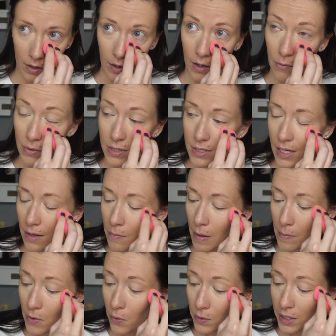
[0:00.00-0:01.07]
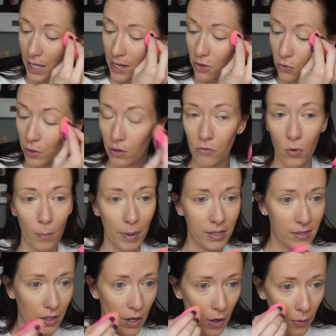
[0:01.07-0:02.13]
want to say maybe only like 3 or 4
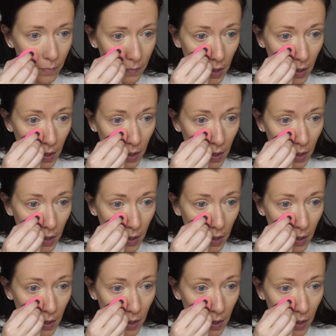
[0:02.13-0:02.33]
months ago,